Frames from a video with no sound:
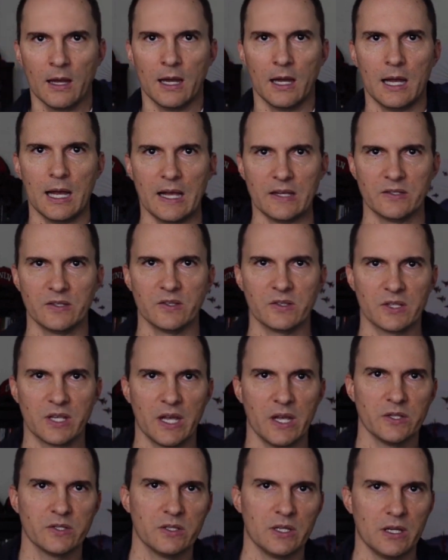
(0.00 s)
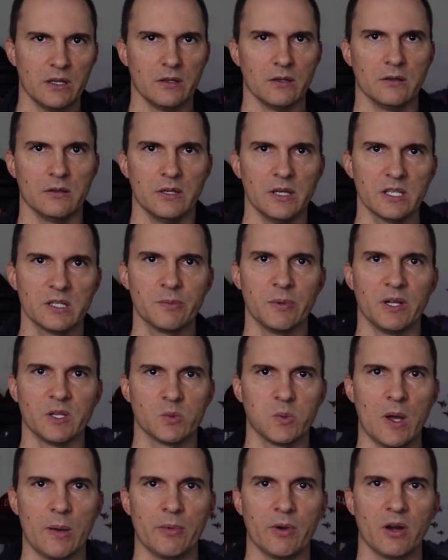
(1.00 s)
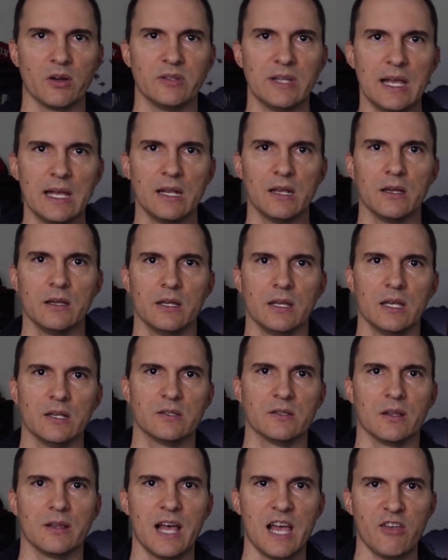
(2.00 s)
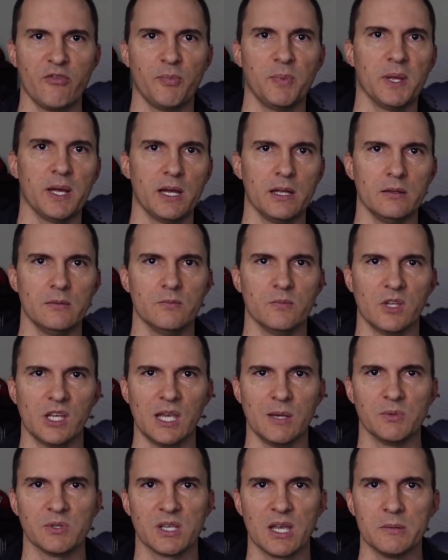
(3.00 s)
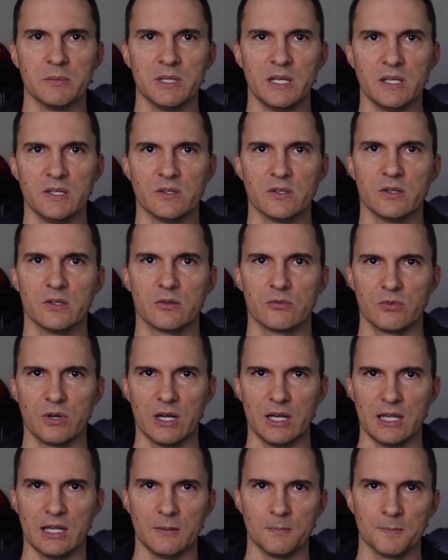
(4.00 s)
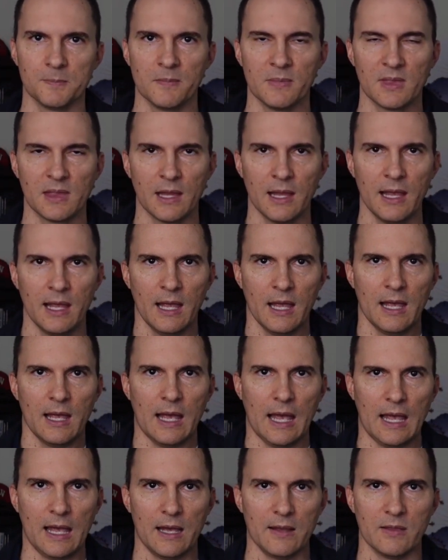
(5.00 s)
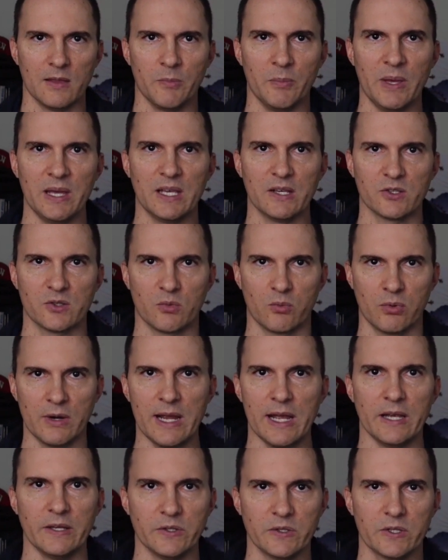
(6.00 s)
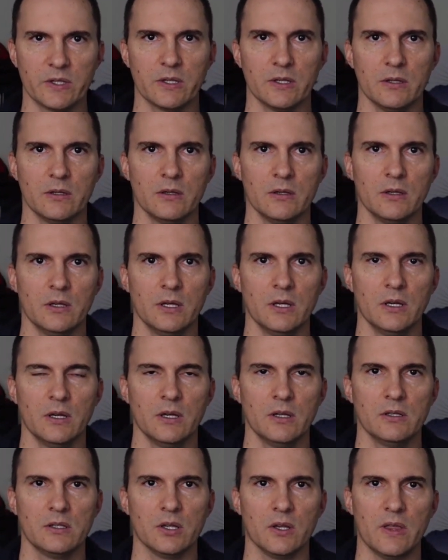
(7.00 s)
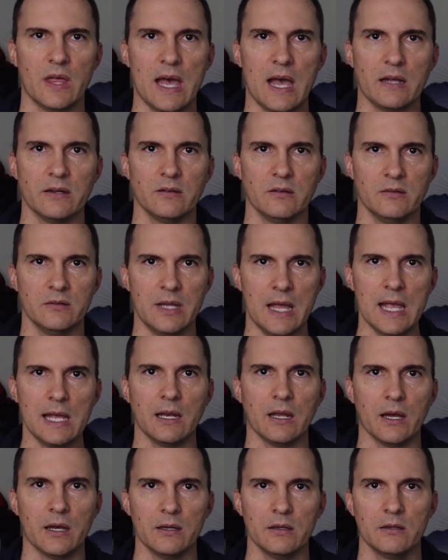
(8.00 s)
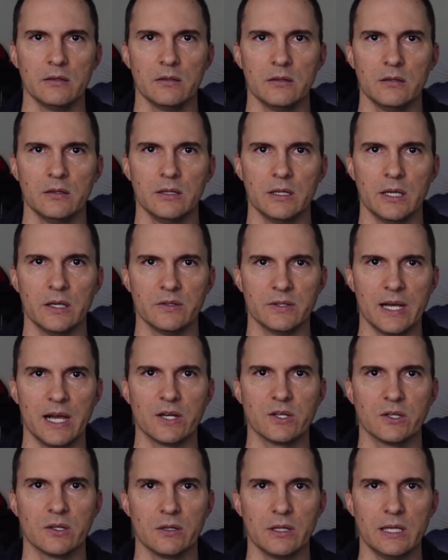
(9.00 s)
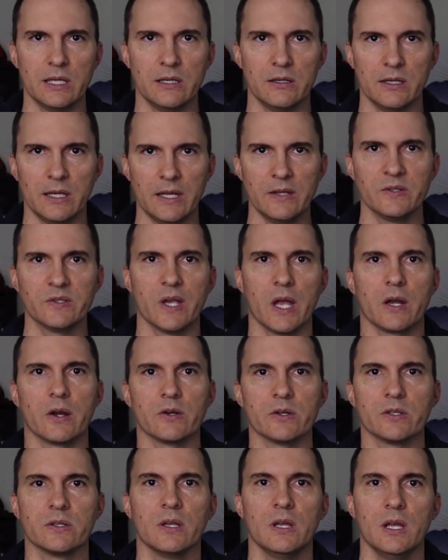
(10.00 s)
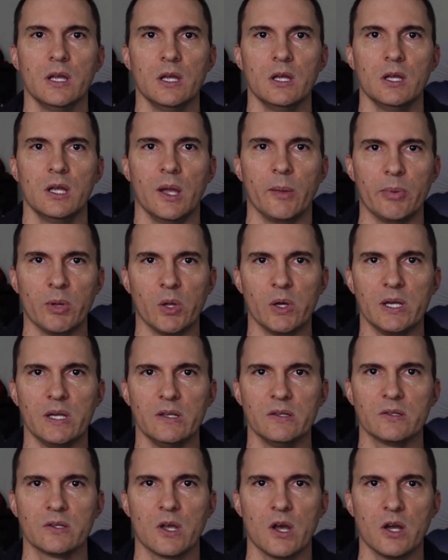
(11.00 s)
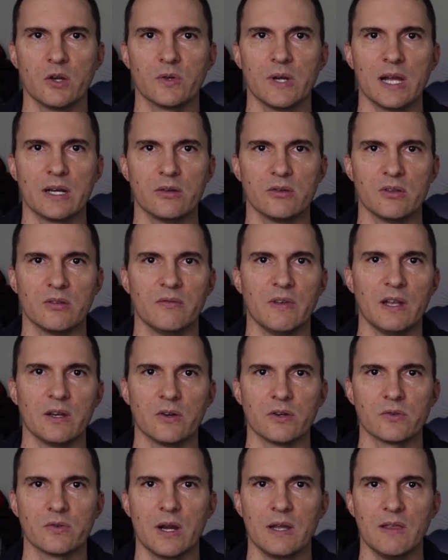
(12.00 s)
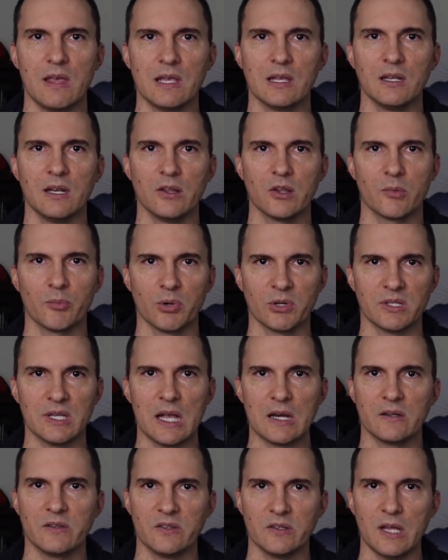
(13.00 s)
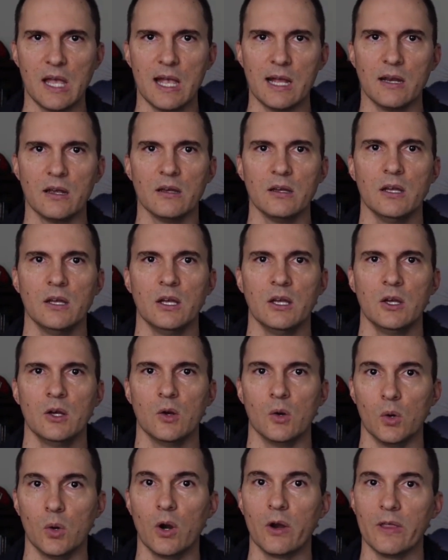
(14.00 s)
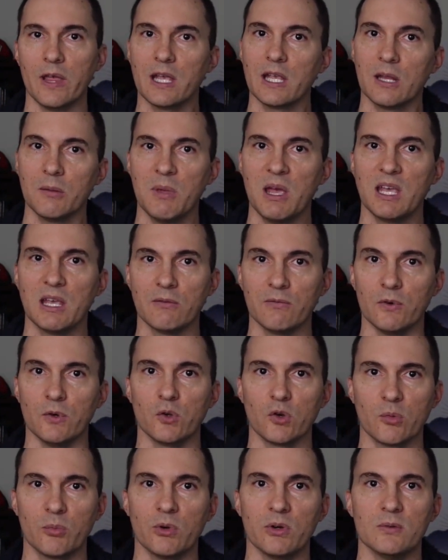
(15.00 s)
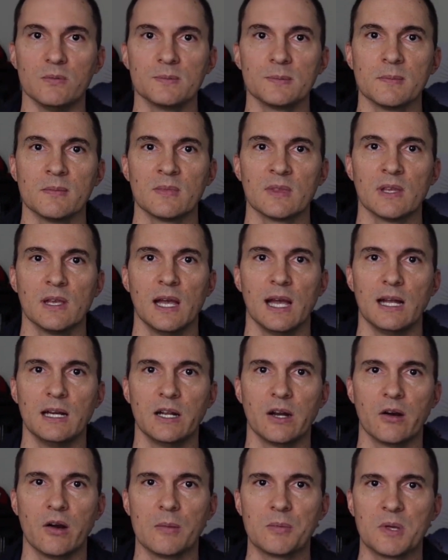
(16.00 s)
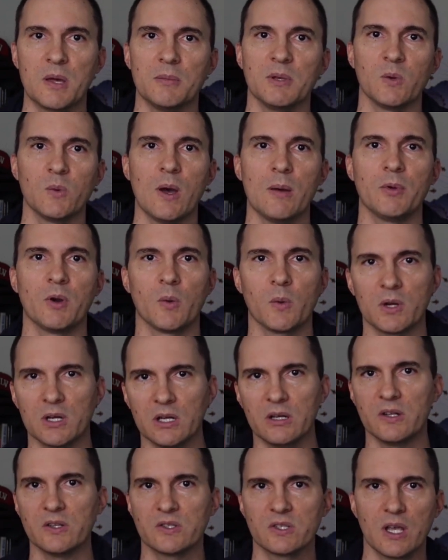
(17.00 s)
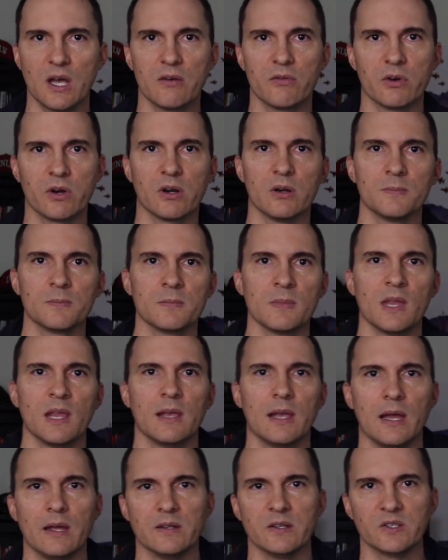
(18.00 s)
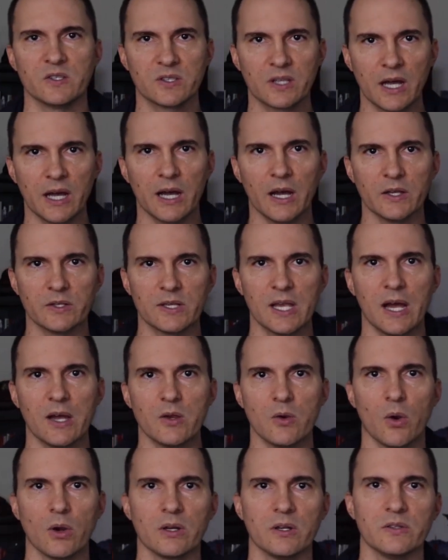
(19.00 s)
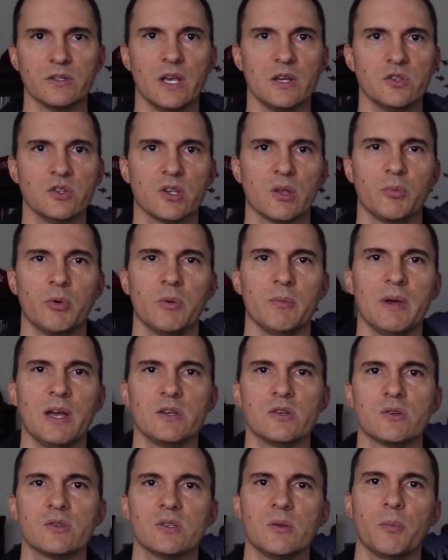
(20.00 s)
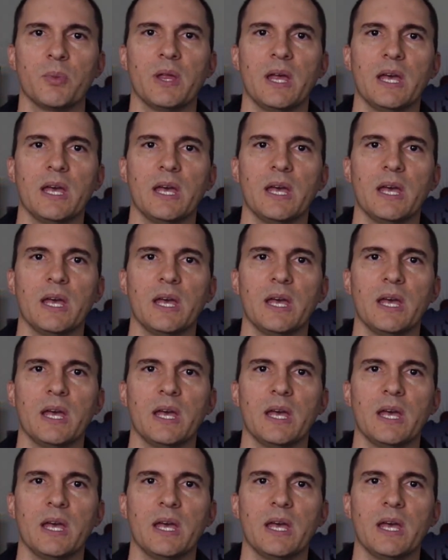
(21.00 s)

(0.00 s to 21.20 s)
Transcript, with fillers: Uh, as discussed in this month's webinar, data is the lifeblood that keeps companies running. And the biggest risk to that data is actually insiders, employees, contractors, and vendors, right? They can either protect the data or they can make it vulnerable. And in our upcoming webinar, we're going to discover and discuss how your organization can put measures in